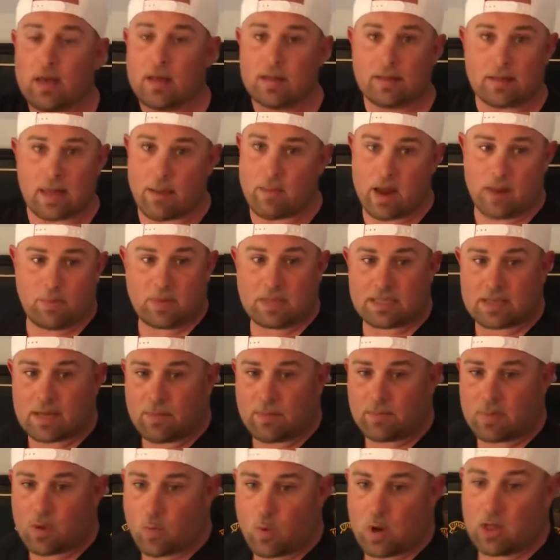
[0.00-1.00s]
That might be
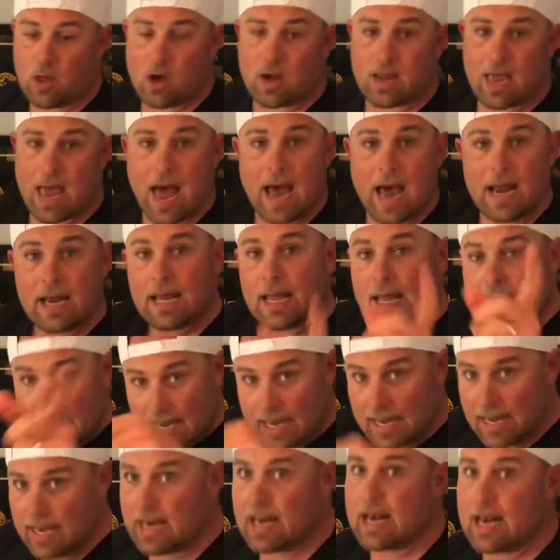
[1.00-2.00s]
something we look at
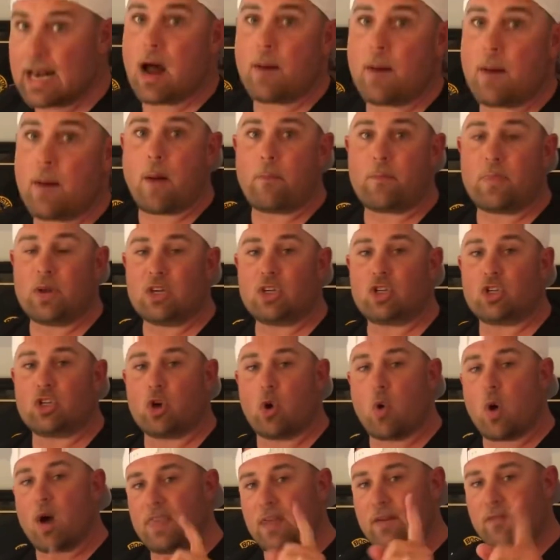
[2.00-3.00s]
in an upcoming
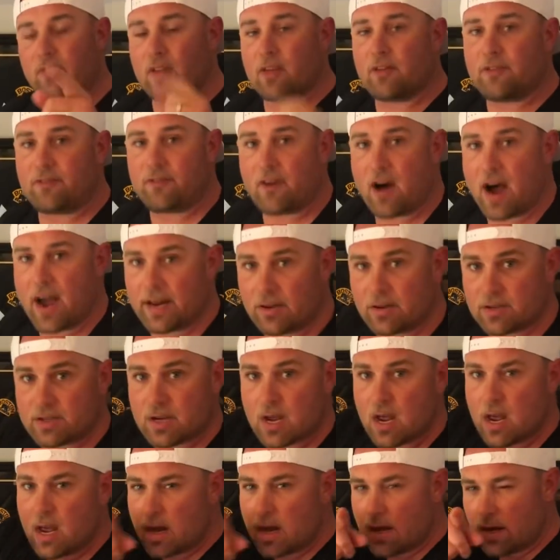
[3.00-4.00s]
show. I think for the
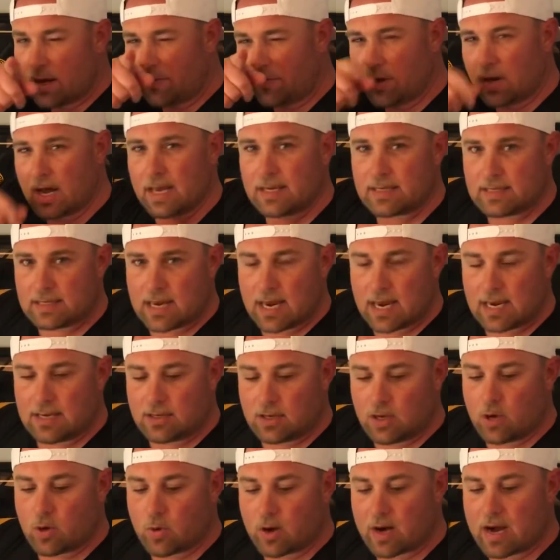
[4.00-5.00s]
finals, if you guys stay
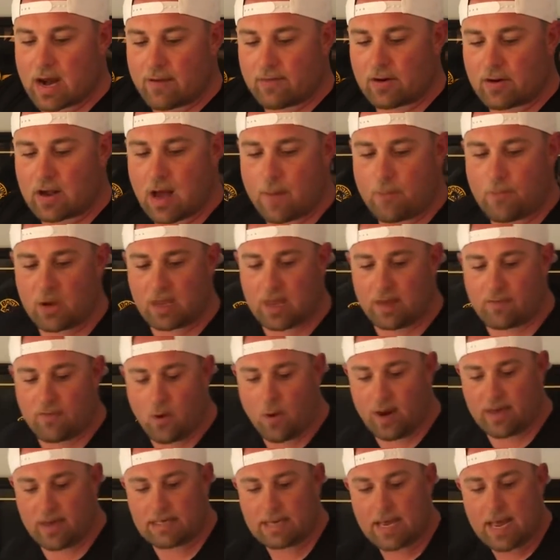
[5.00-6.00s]
tuned, we're going to have a couple
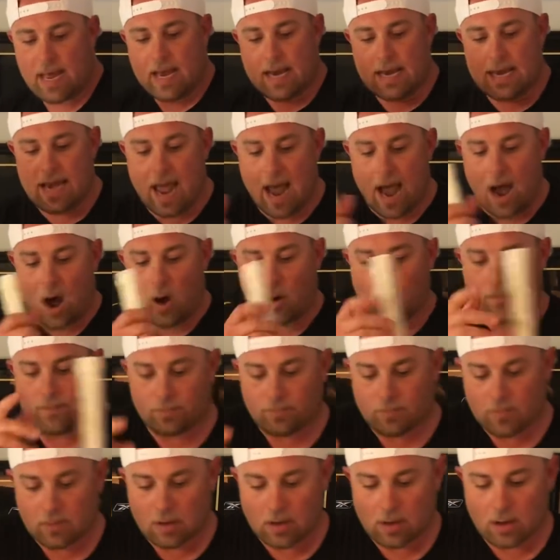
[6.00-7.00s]
giveaways. Now,
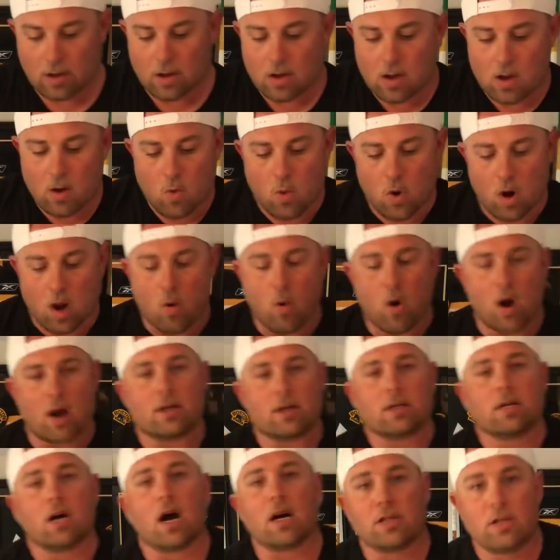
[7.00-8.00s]
what I want
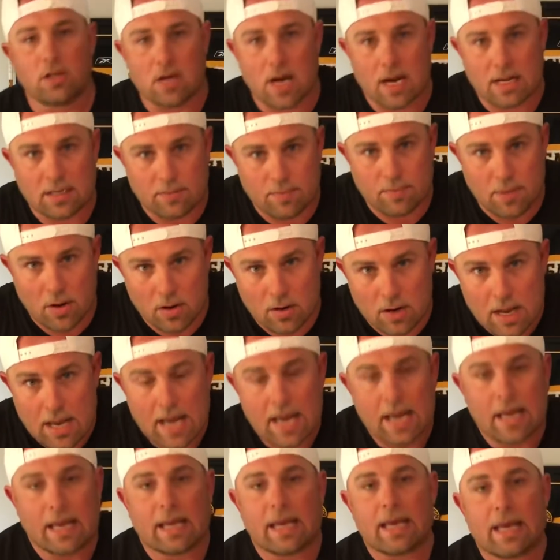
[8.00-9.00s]
to talk to you guys about
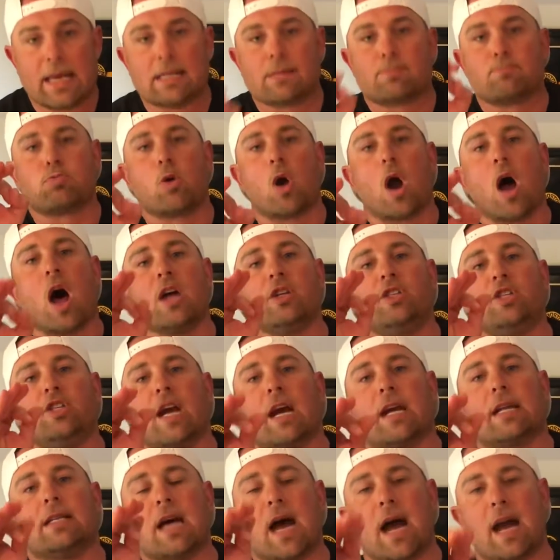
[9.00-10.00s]
is
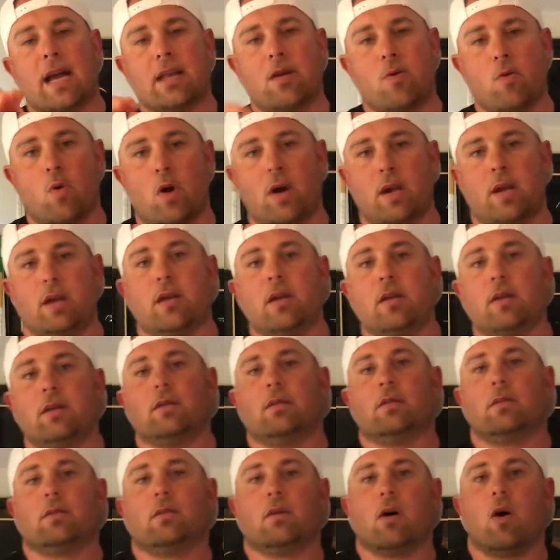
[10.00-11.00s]
Project 91,
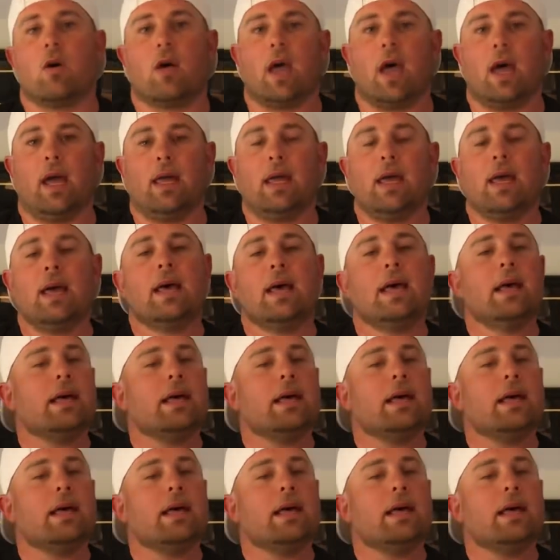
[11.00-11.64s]
okay?